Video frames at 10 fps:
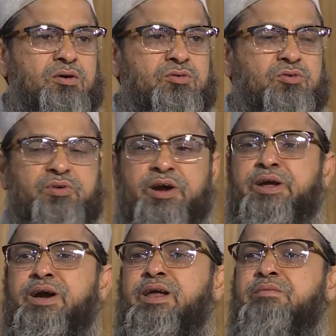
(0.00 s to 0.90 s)
So
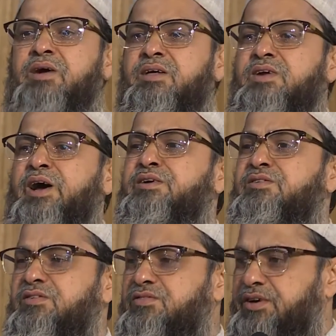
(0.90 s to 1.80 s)
technically, Palestine is
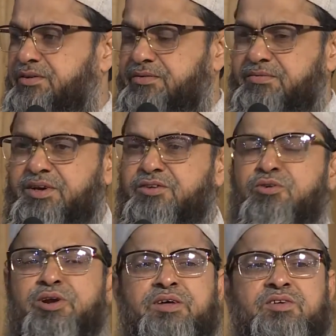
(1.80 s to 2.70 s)
a state. It is
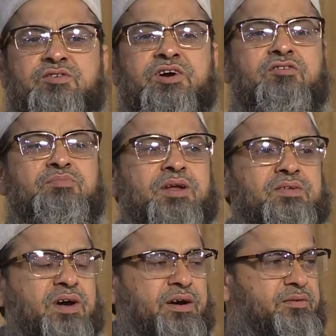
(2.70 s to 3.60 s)
known as the State of
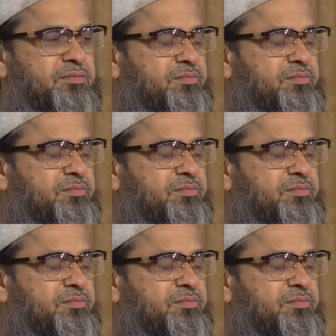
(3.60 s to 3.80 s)
Palestine.